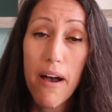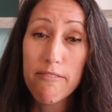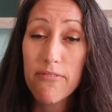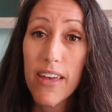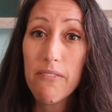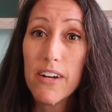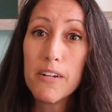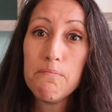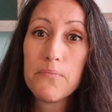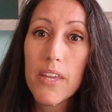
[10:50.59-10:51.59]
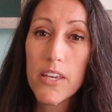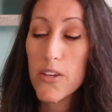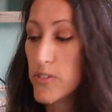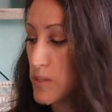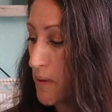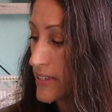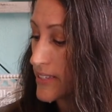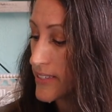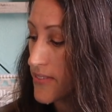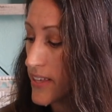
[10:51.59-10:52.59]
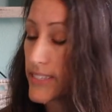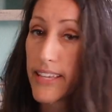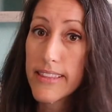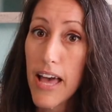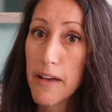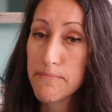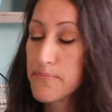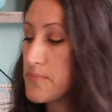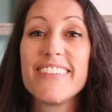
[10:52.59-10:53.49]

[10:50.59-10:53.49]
on flavor, use spices and things like that.